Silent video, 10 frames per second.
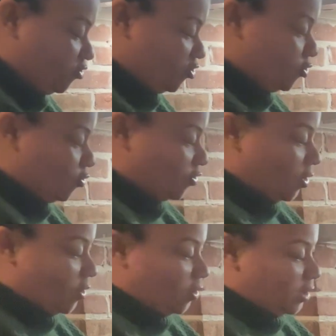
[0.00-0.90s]
juice
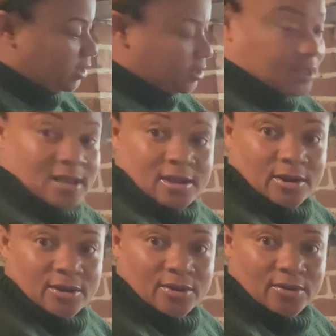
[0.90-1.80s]
all in
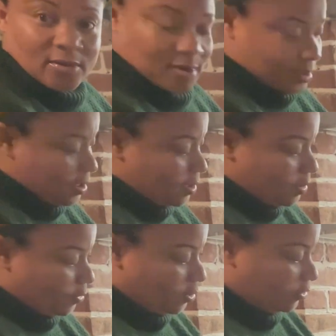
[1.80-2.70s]
here.
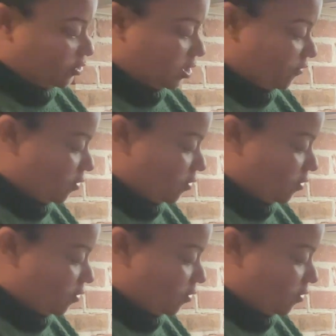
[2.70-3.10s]
I'm going to give